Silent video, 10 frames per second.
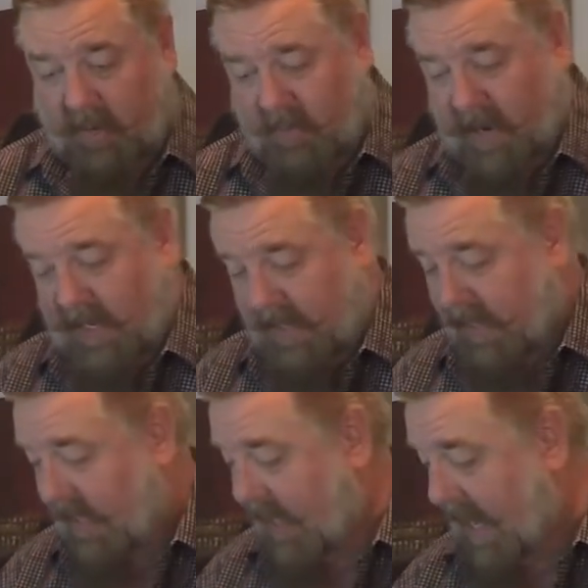right into
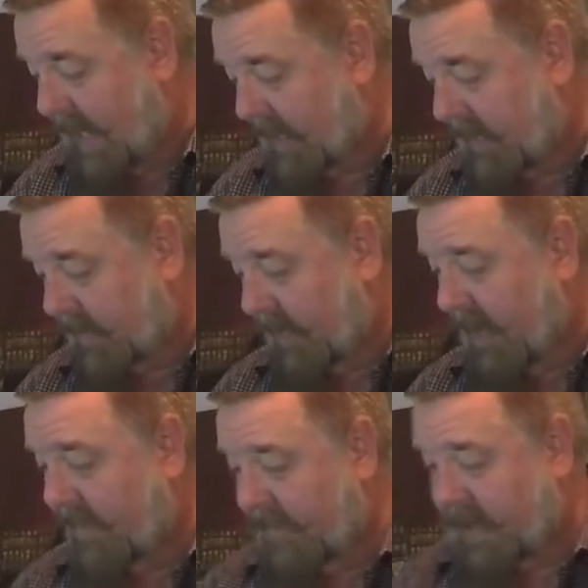the glass
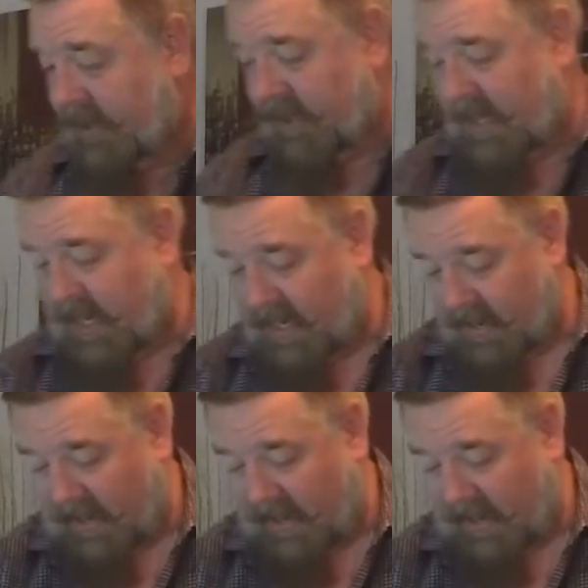and finish the